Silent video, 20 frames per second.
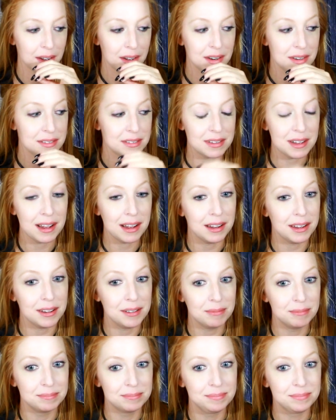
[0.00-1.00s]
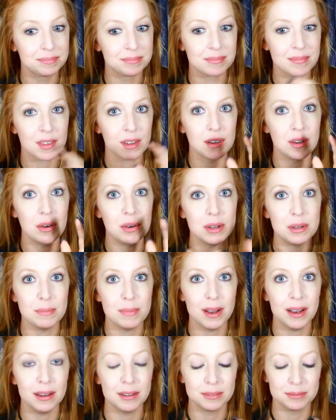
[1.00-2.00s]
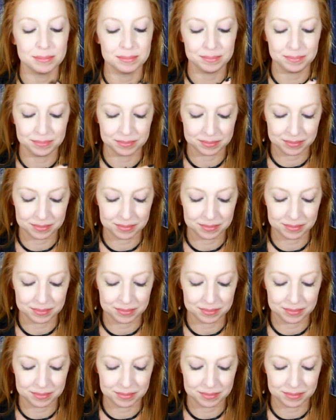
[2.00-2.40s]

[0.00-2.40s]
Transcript: I gotta say, going back,